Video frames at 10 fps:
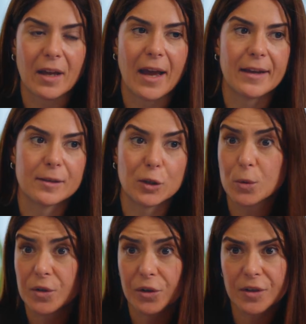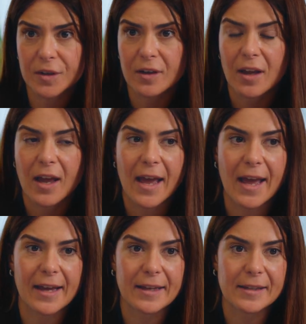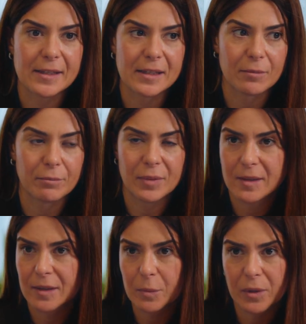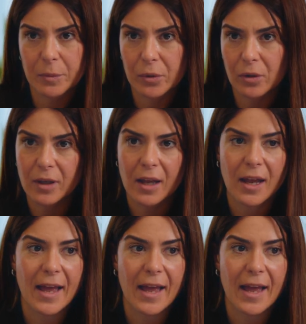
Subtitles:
As users, as business people,